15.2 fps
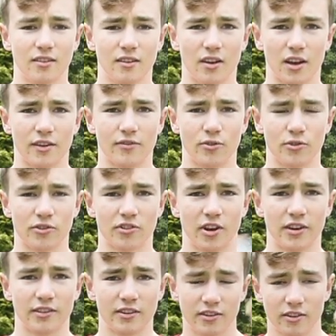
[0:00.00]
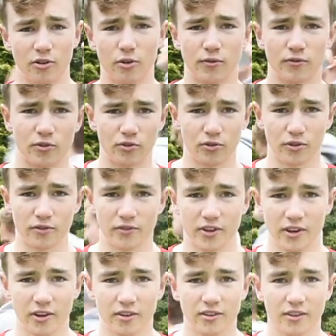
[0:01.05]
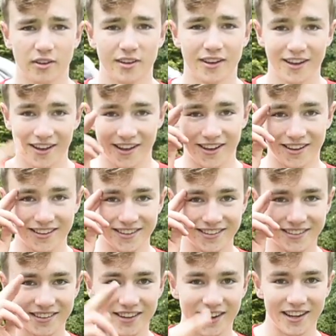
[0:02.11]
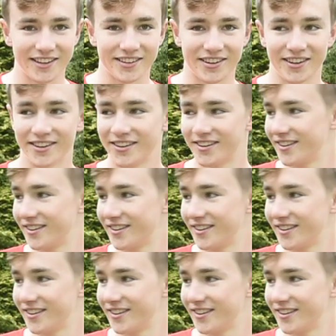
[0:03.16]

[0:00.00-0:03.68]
like if you're excited or if you enjoyed the video. See you later.